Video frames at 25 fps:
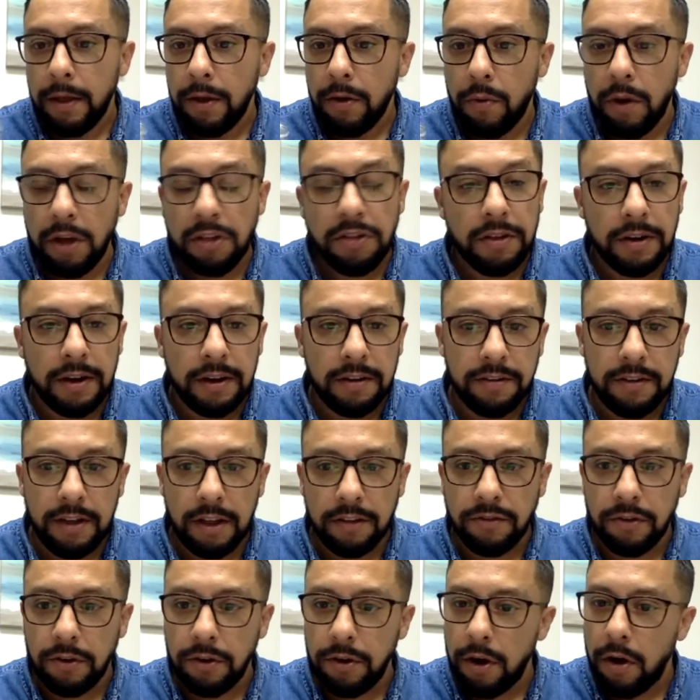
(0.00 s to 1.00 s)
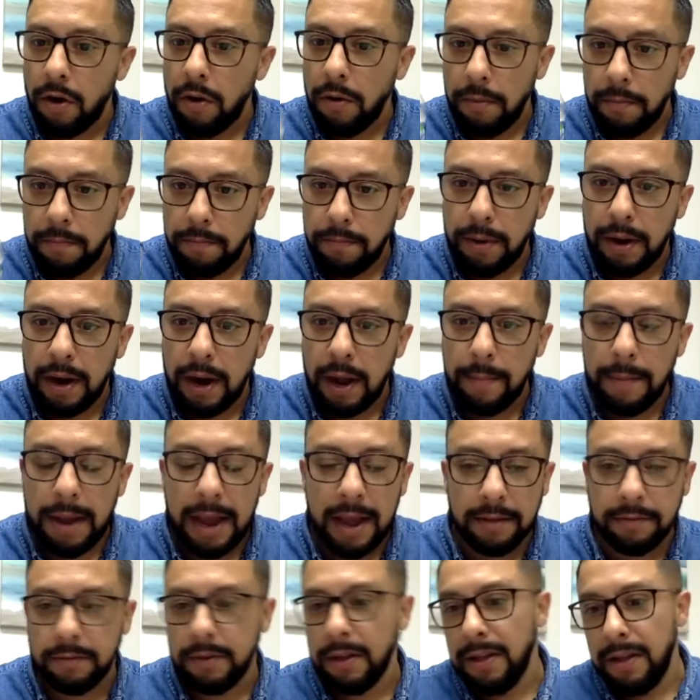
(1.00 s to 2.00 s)
Question is yes or no, but I'm
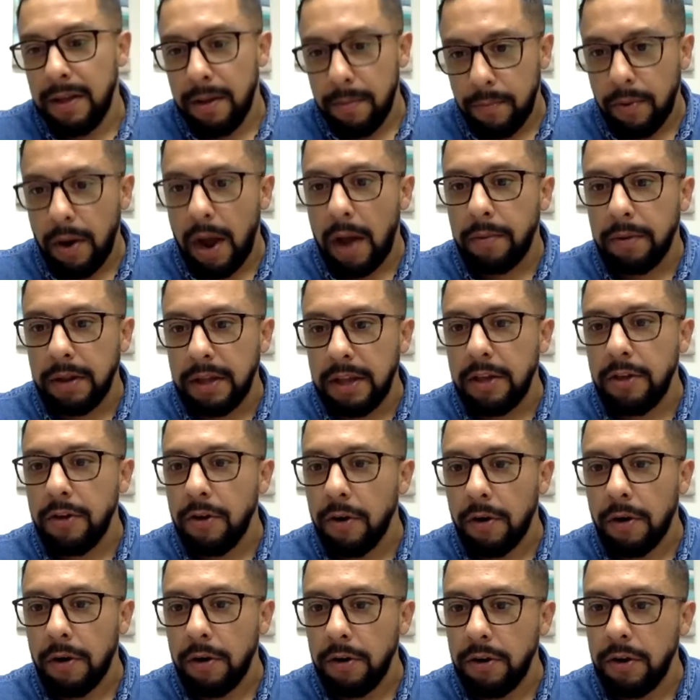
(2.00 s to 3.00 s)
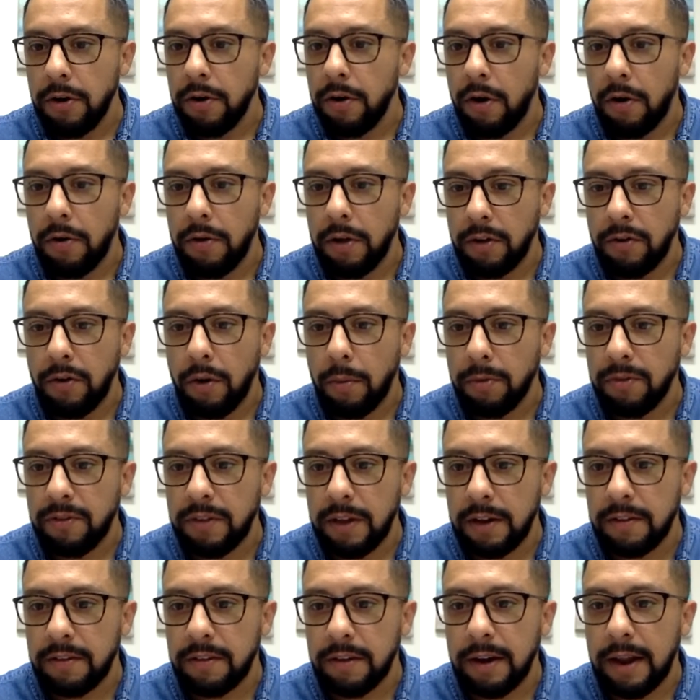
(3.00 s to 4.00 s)
asked, probably you're, a normal
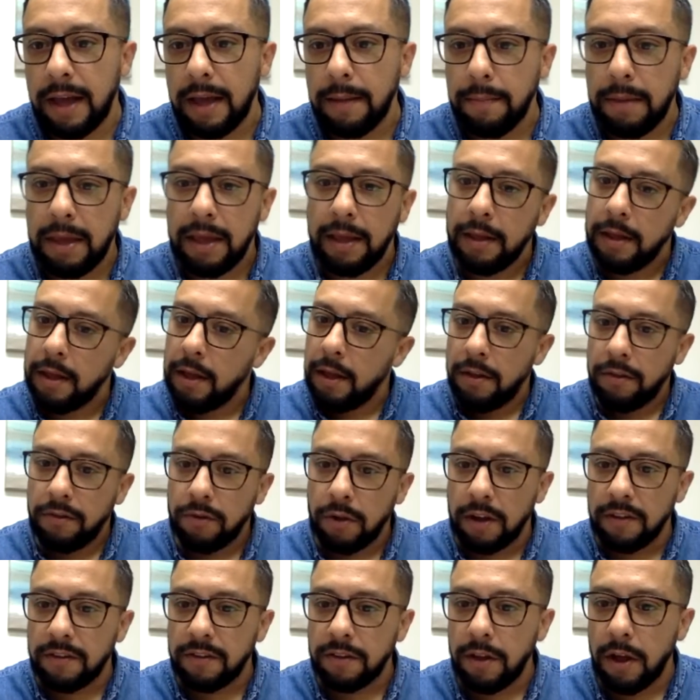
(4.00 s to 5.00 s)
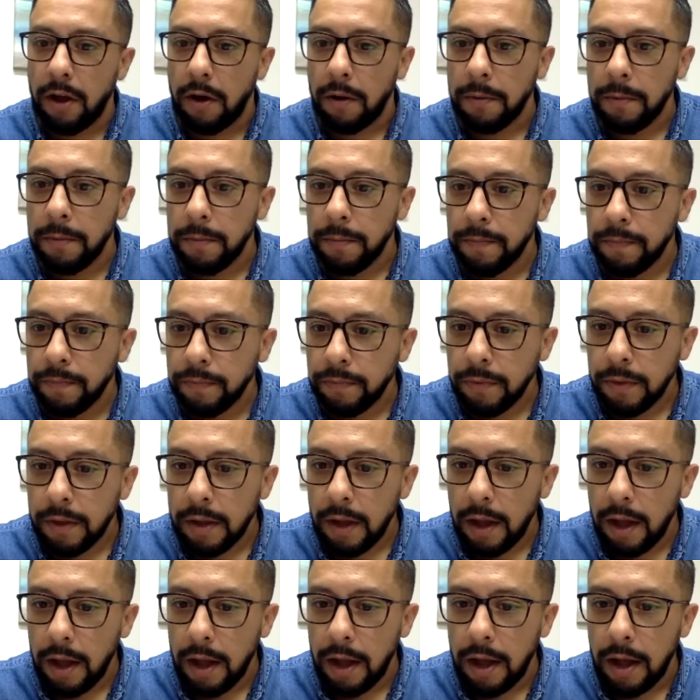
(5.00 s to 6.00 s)
citizen like me, so it's no.
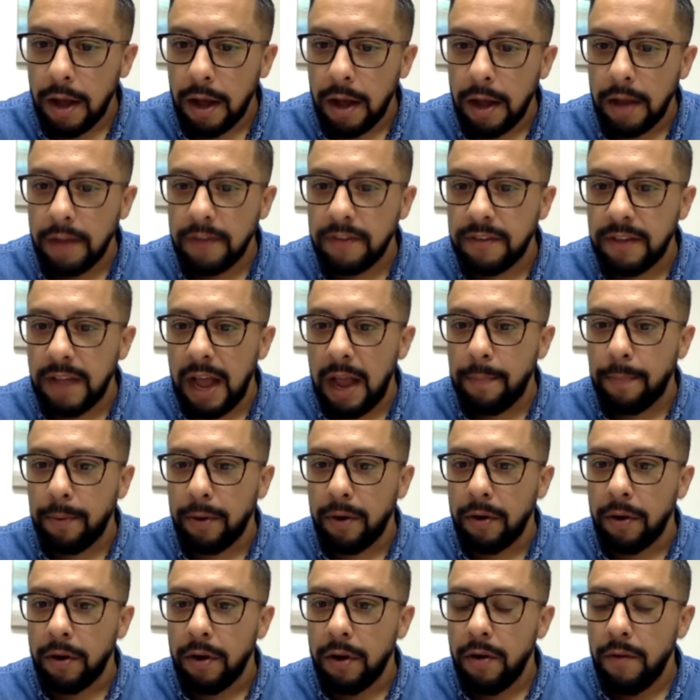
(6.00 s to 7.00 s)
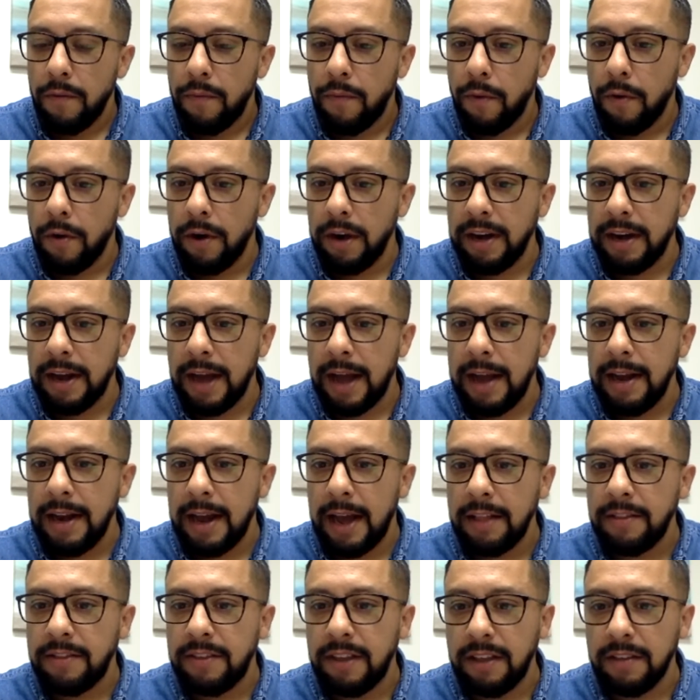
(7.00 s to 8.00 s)
Sniper
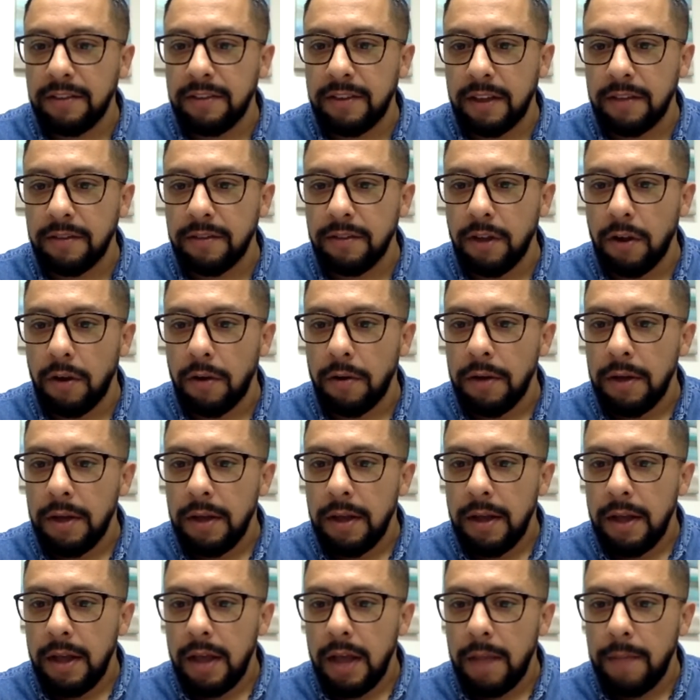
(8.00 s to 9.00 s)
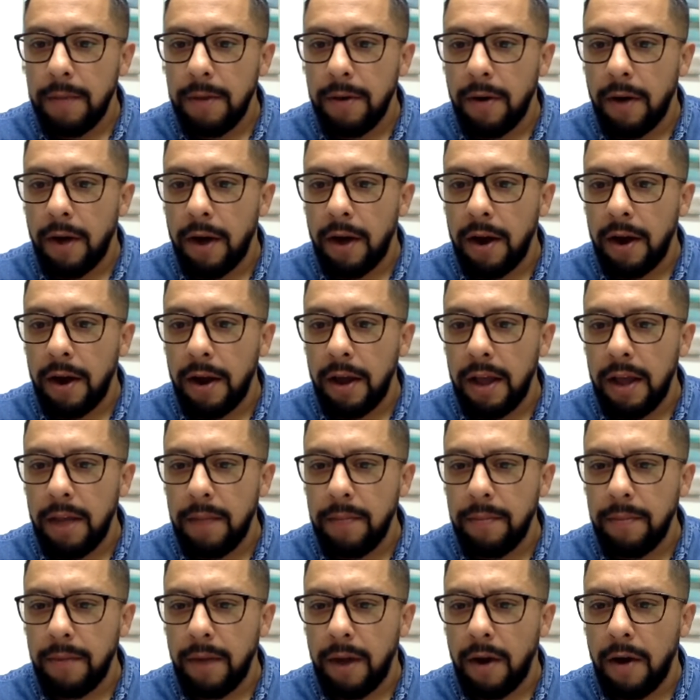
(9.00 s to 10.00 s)
4919 says no.
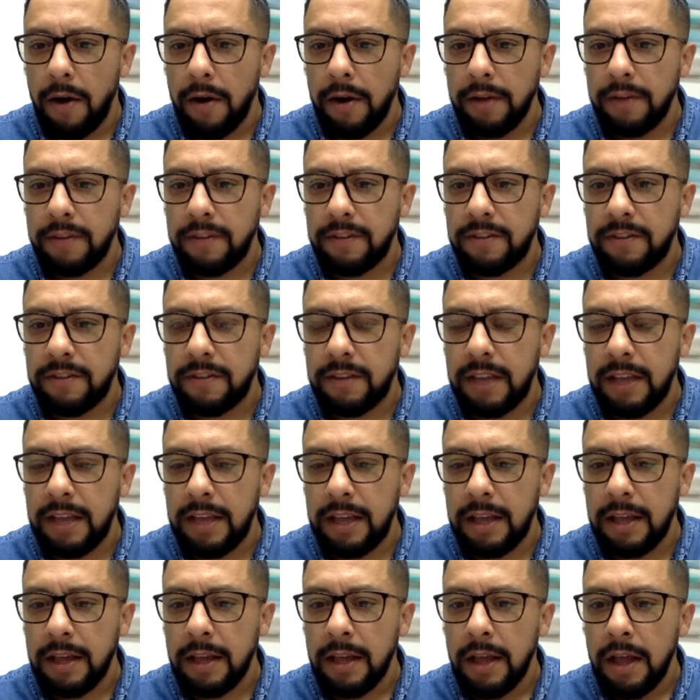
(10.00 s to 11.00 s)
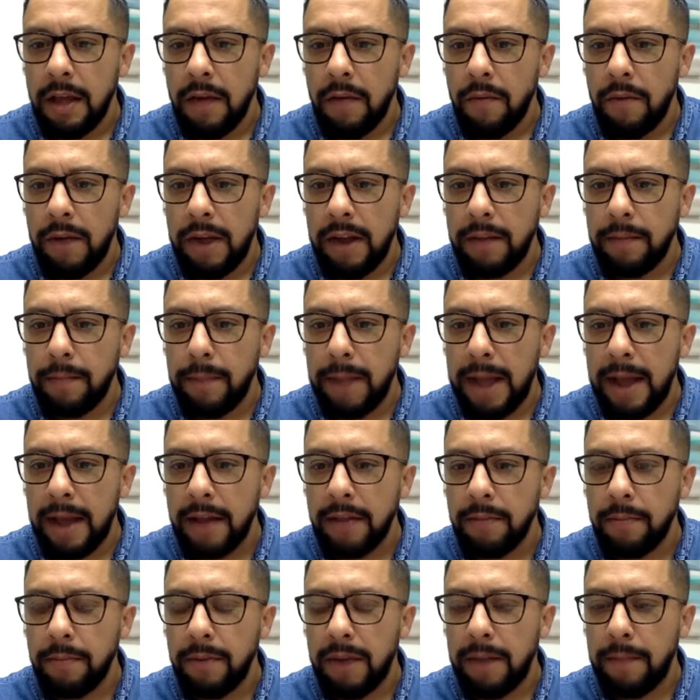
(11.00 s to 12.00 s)
MRC Red
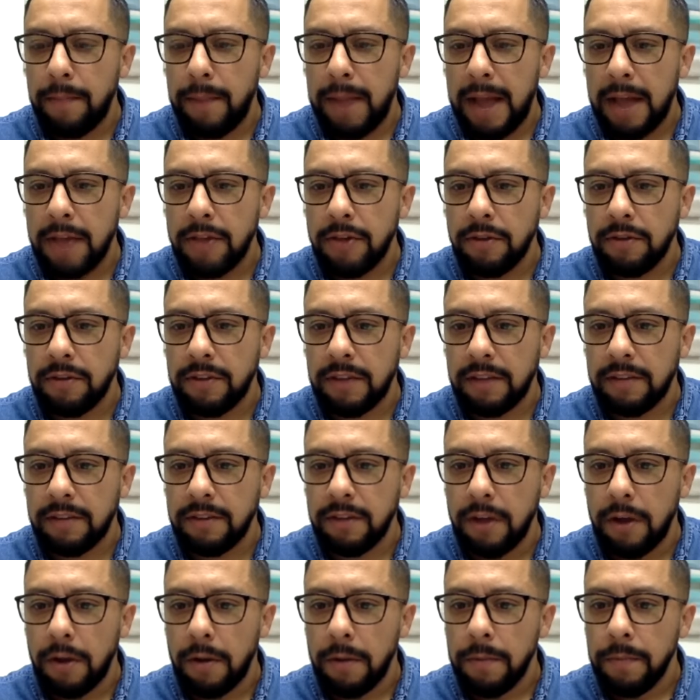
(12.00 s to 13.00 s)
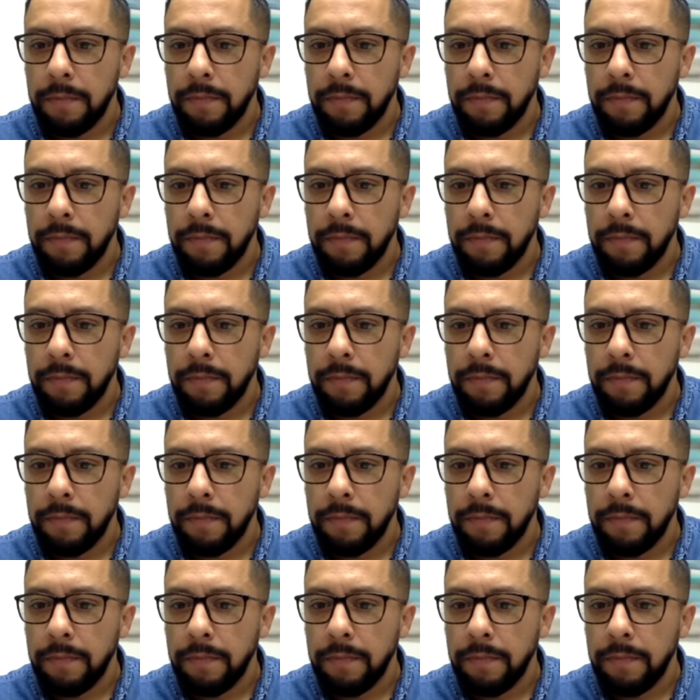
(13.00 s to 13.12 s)
Badger says no.